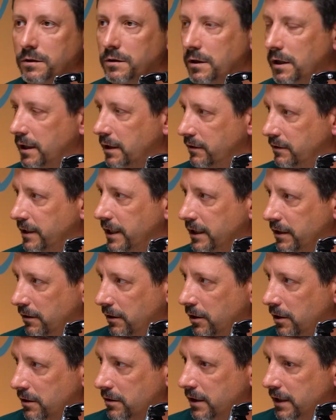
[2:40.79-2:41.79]
they
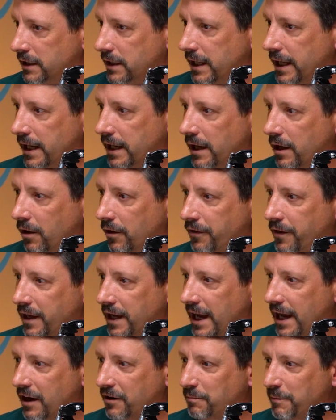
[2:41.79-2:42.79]
looked like they had a healthy
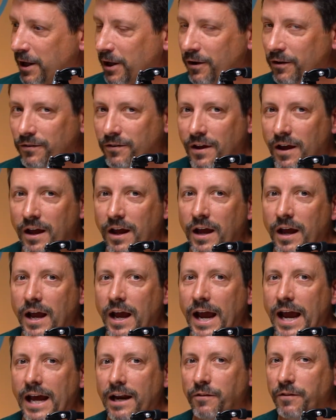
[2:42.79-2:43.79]
cash balance.
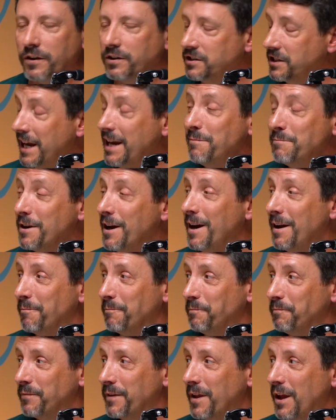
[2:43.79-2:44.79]
And at the same time,
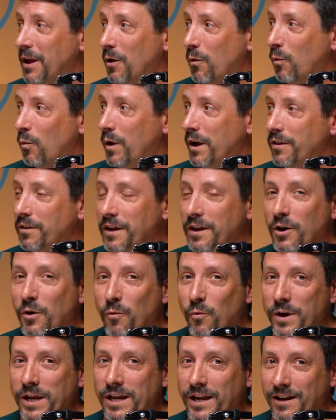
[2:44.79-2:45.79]
within a
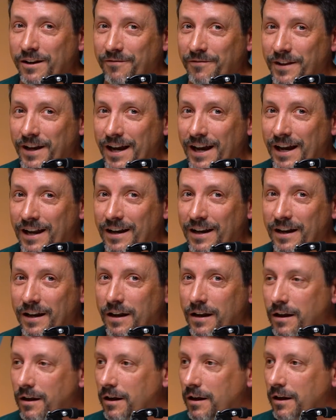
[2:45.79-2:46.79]
week of that,
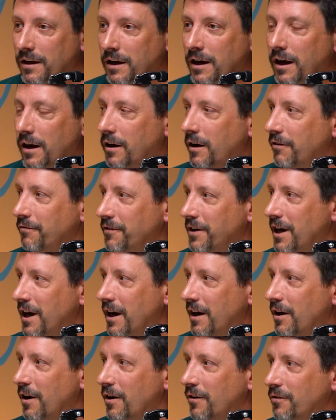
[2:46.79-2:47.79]
cut off
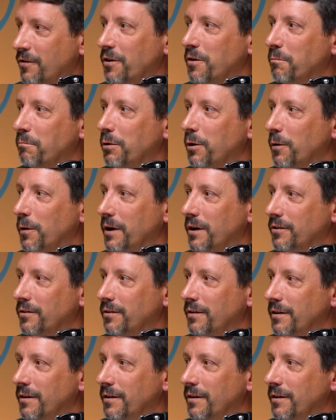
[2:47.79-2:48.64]
900 employees.